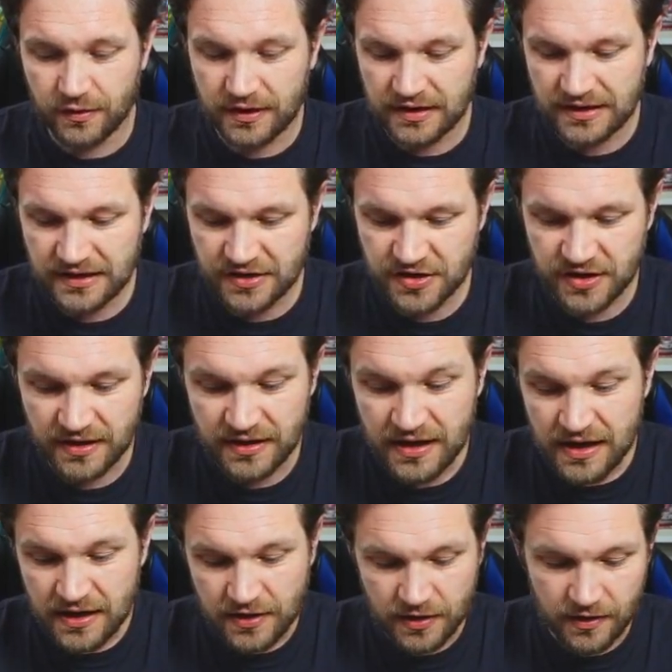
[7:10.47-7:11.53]
condition
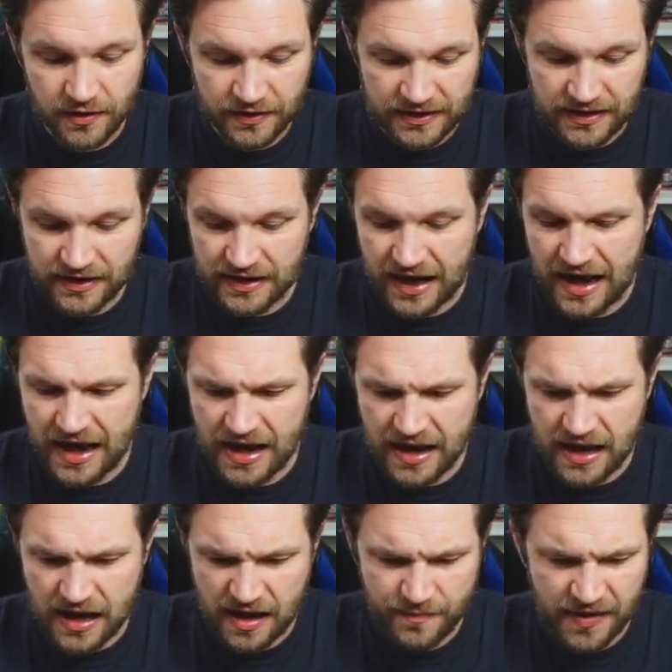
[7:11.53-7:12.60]
you're looking at
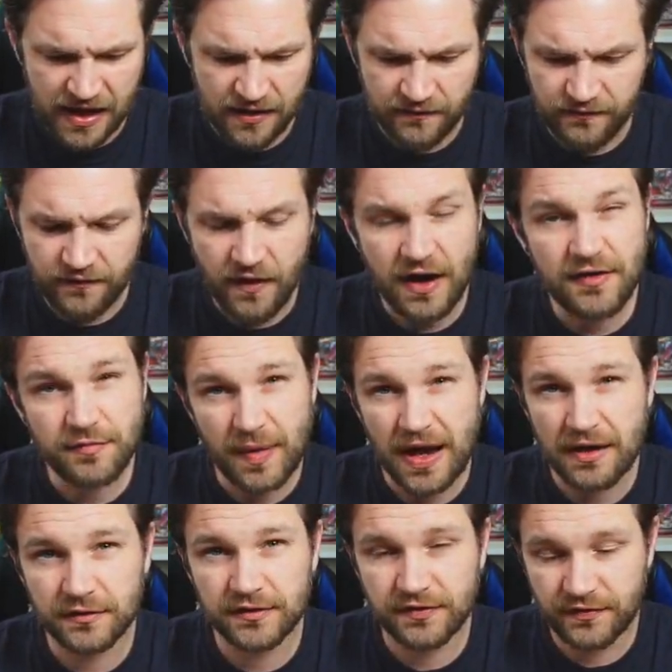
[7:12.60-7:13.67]
about
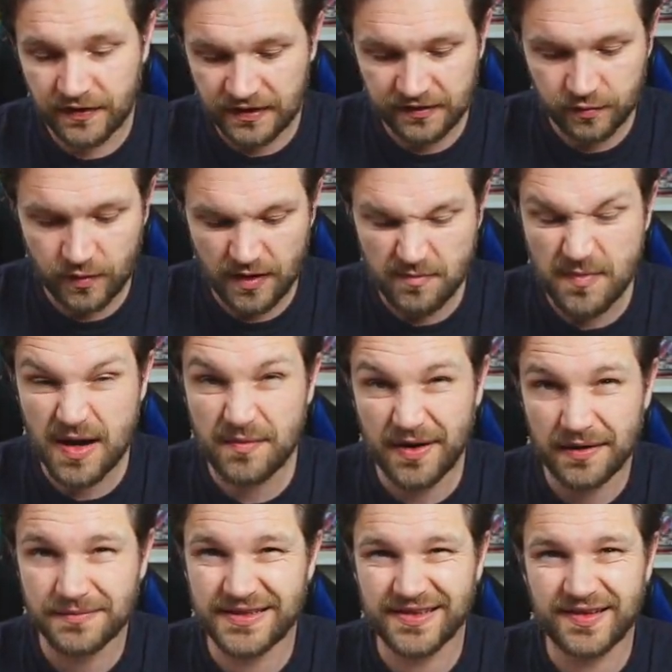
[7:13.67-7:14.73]
£5 for this one, maybe
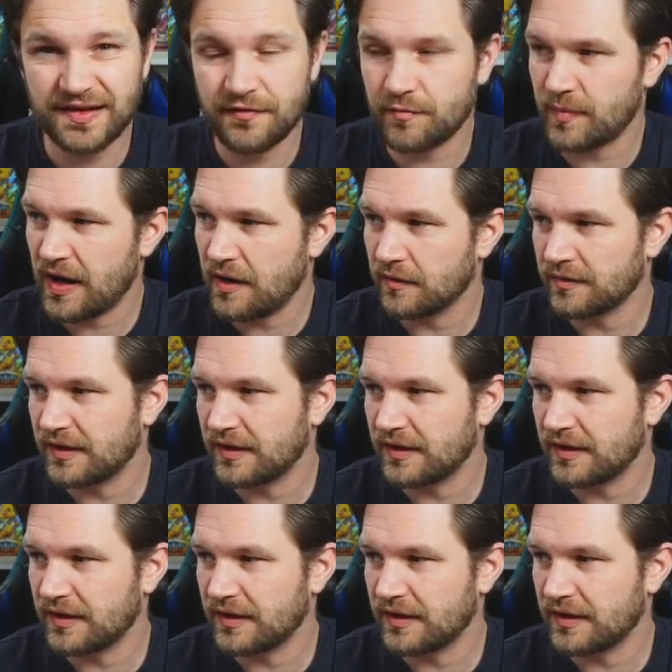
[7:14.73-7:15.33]
up to £7.